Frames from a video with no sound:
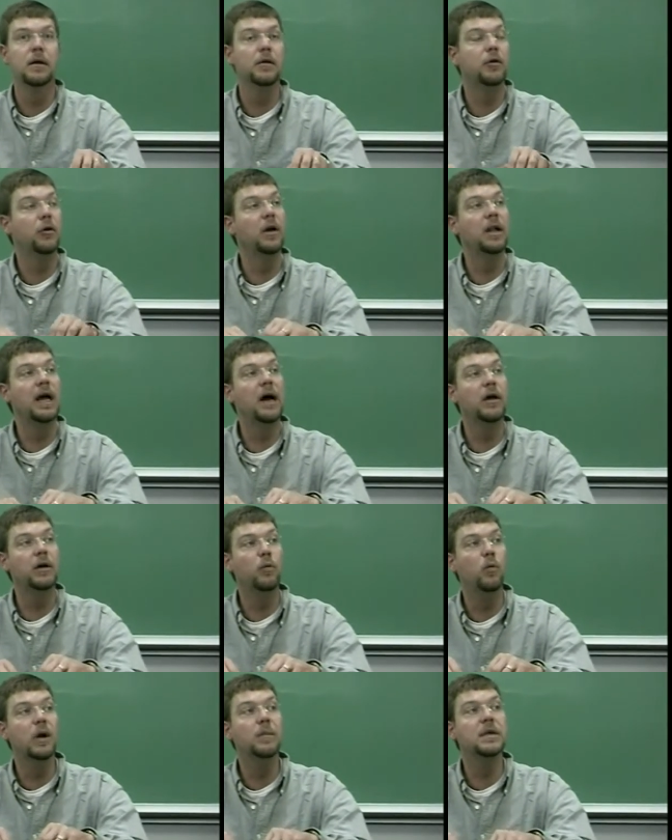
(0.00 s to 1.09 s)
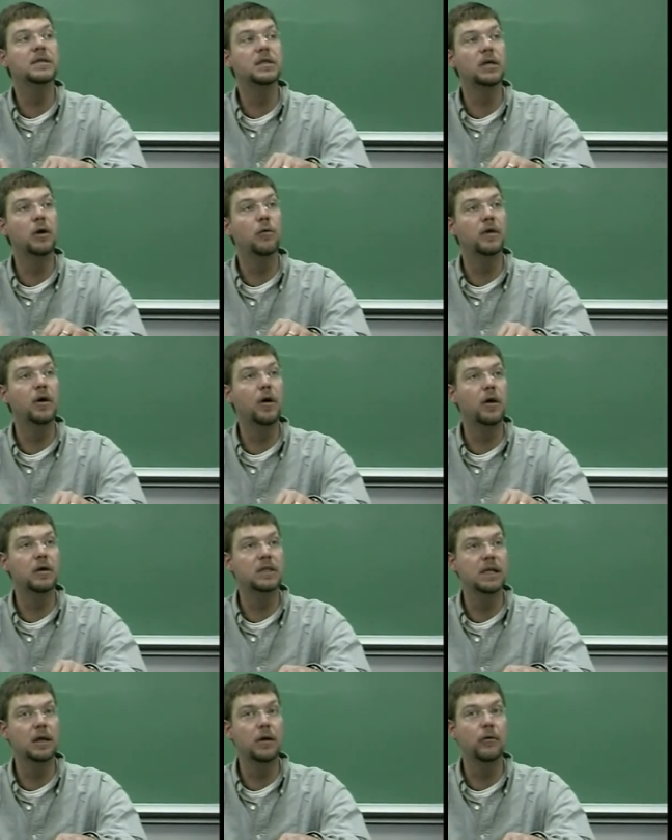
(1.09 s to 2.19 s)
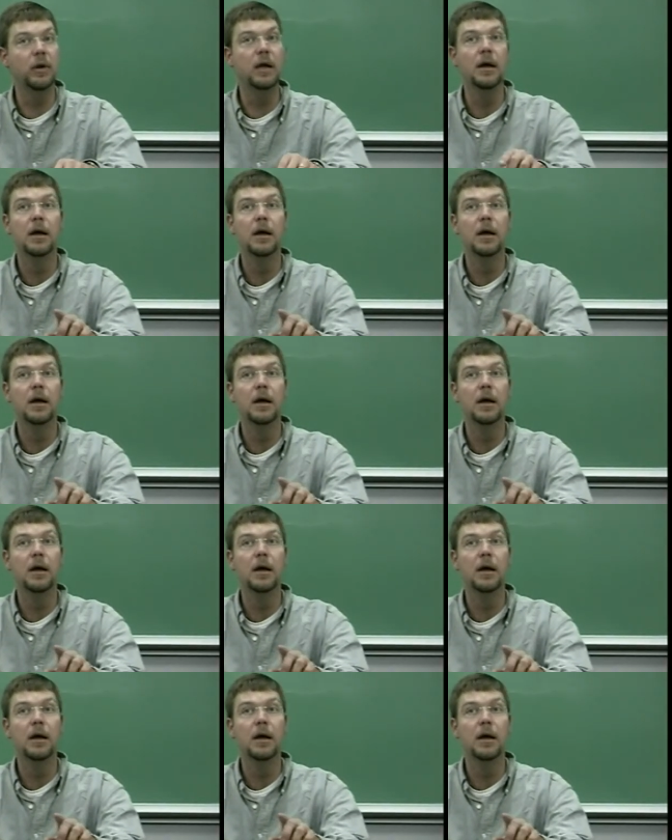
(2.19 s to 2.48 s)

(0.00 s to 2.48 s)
They're allowing women to go into artillery.